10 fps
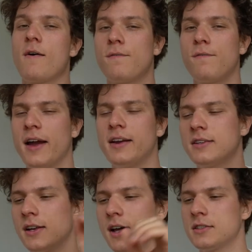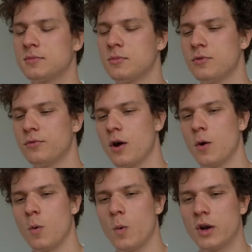find the last move
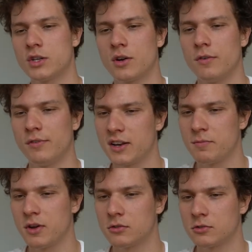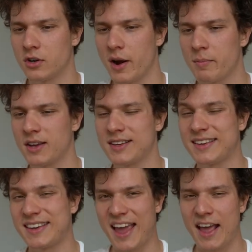which Vladimir Kramnik
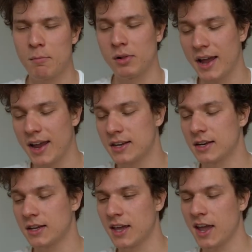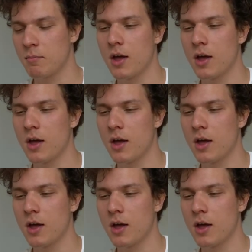played in the game